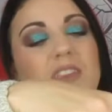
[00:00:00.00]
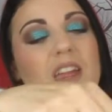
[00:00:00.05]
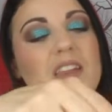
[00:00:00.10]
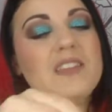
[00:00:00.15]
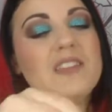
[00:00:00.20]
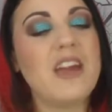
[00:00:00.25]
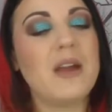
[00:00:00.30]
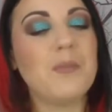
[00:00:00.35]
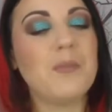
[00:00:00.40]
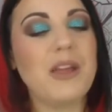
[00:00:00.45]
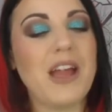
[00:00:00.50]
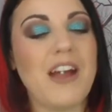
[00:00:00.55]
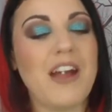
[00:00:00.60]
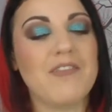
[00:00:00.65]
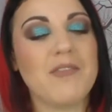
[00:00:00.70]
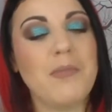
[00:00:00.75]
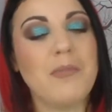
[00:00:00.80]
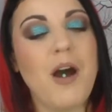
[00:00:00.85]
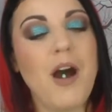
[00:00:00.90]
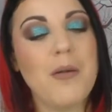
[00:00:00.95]
Then we have
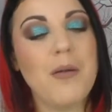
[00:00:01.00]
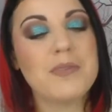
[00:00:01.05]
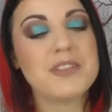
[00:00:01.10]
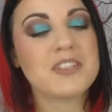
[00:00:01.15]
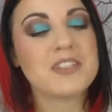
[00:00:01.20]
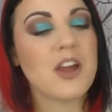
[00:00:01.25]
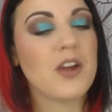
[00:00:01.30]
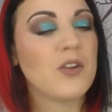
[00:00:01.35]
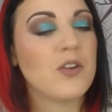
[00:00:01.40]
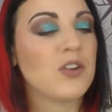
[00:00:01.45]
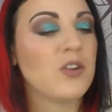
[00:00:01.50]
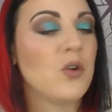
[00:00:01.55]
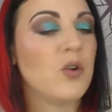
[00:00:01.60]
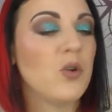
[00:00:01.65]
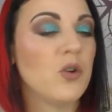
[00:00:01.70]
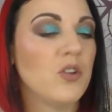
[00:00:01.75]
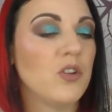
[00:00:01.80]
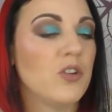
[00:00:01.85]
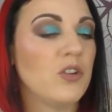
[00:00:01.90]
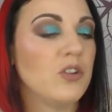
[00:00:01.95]
a Palmer's Coconut
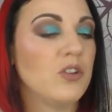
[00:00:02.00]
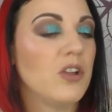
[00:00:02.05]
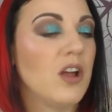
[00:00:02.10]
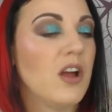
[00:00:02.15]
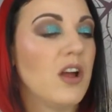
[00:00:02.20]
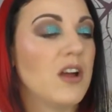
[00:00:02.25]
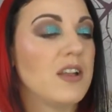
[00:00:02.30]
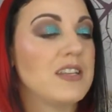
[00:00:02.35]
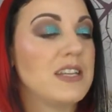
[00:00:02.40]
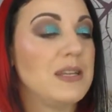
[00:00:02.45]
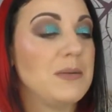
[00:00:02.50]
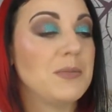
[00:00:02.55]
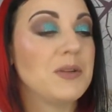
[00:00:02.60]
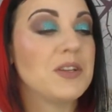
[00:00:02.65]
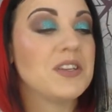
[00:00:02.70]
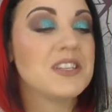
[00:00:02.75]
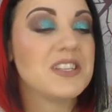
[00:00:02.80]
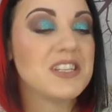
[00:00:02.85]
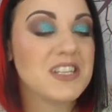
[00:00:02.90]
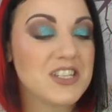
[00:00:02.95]
Oil Deep
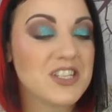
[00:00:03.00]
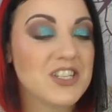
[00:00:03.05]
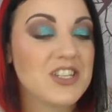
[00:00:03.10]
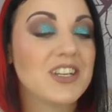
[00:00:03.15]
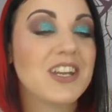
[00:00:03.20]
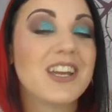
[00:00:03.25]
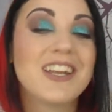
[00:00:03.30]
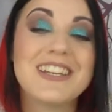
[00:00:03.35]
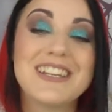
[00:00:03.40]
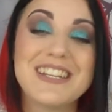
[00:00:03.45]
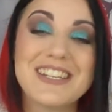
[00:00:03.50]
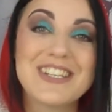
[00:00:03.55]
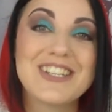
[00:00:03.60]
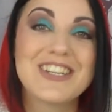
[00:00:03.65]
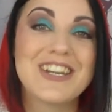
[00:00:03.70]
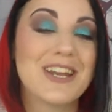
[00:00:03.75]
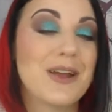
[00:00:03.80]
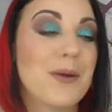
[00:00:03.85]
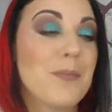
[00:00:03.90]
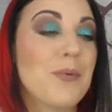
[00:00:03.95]

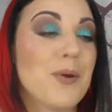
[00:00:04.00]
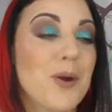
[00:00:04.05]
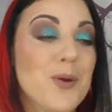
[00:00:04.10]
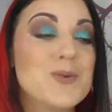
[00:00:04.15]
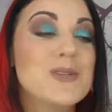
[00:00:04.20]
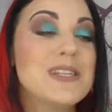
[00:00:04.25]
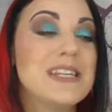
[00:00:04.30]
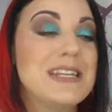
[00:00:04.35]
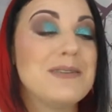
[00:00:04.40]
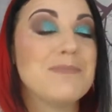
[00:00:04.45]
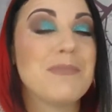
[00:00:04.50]
Conditioning Protein